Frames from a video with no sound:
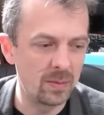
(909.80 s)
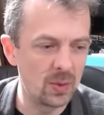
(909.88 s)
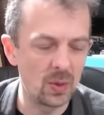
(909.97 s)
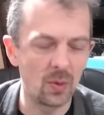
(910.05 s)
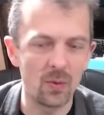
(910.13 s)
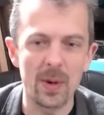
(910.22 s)

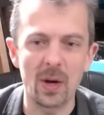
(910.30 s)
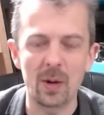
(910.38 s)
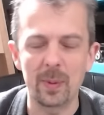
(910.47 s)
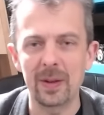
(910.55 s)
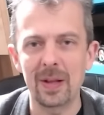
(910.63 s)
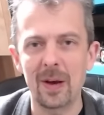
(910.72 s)
not
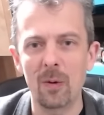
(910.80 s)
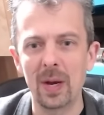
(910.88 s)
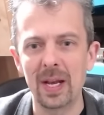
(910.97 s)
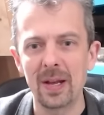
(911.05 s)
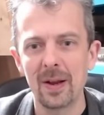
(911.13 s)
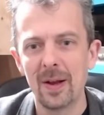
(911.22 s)
remarkable in that
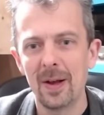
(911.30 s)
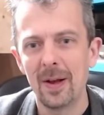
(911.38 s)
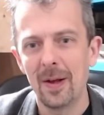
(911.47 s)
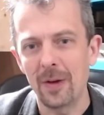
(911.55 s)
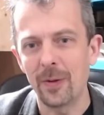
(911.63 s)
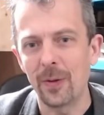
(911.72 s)
way,
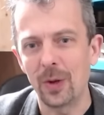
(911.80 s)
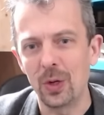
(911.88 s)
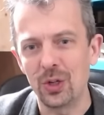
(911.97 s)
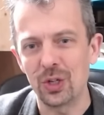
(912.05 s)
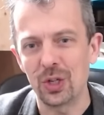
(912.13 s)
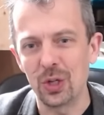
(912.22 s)
other than
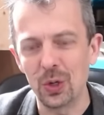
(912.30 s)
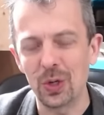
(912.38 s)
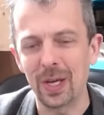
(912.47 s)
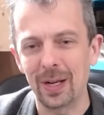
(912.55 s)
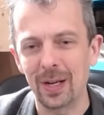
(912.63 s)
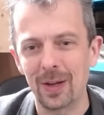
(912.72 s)
just
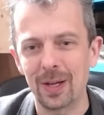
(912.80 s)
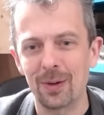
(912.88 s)
looking like a